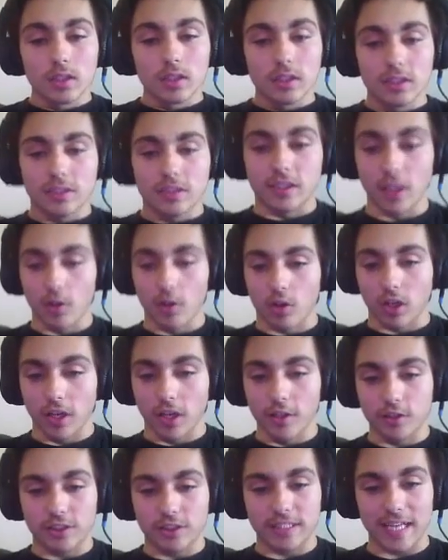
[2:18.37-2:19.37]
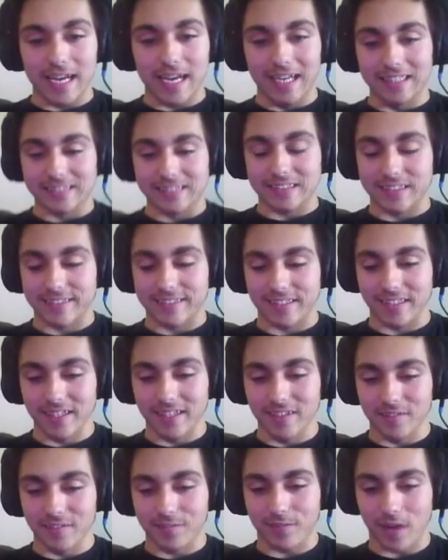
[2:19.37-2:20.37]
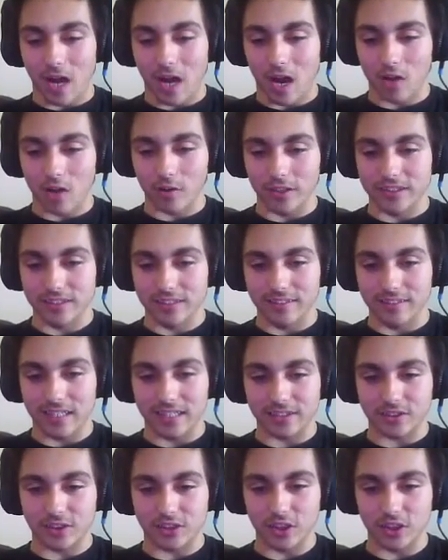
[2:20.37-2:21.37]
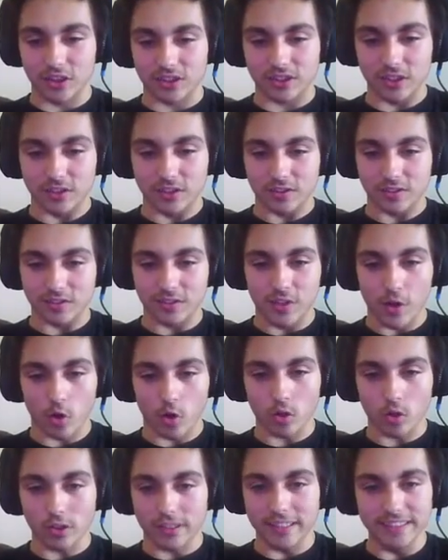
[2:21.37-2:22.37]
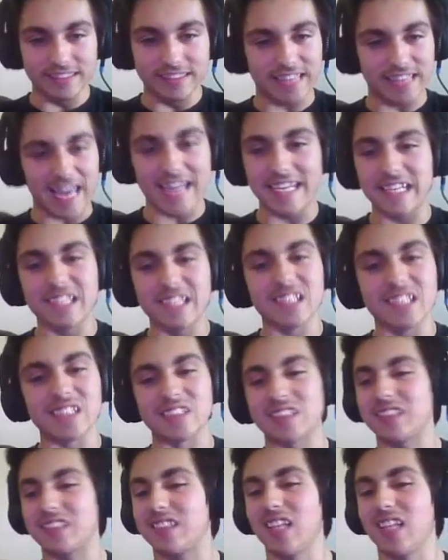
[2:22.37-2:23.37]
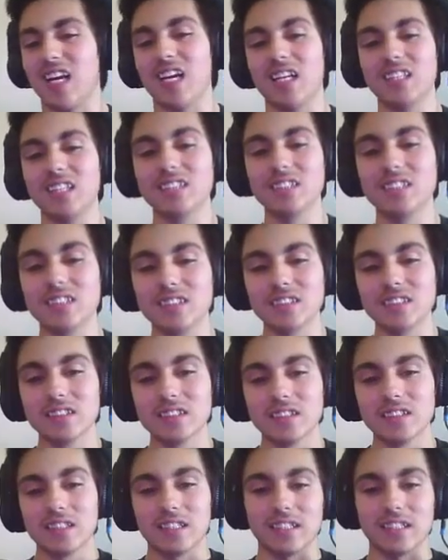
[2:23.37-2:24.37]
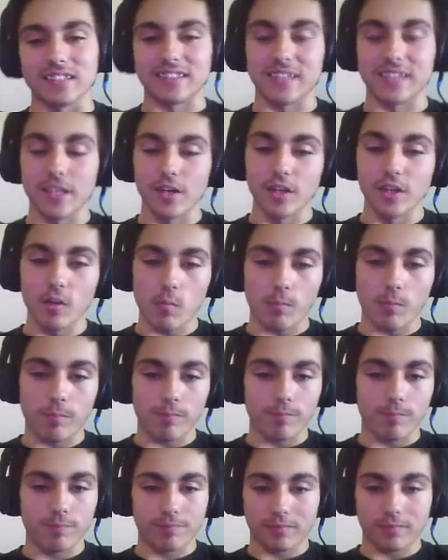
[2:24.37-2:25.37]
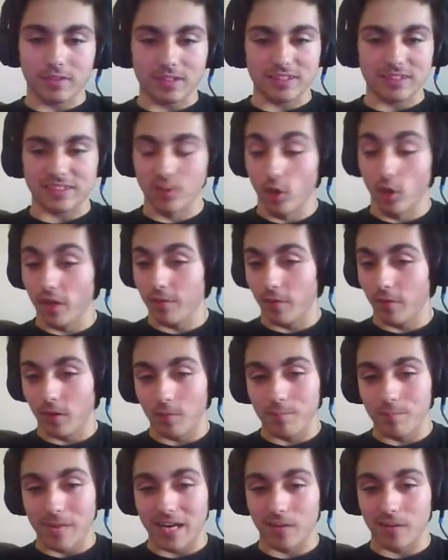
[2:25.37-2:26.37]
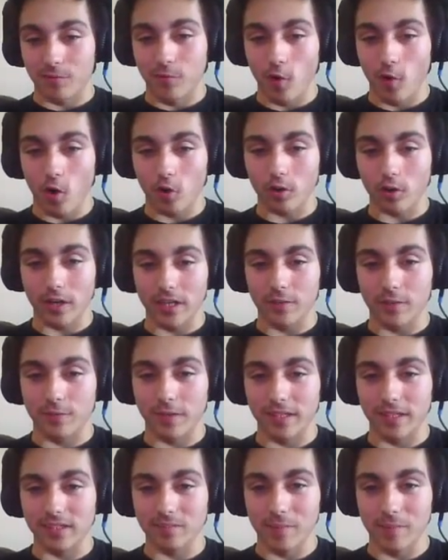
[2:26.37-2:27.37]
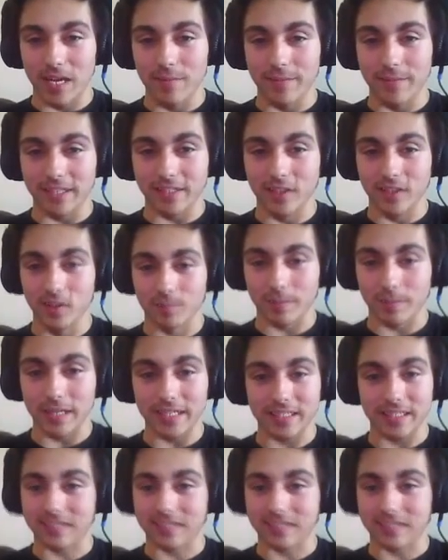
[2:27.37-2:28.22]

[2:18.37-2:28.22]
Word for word: So close yet so far, isn't that just a donkey's anus? That's the only it's not even a metaphor or anything. Maybe it could be.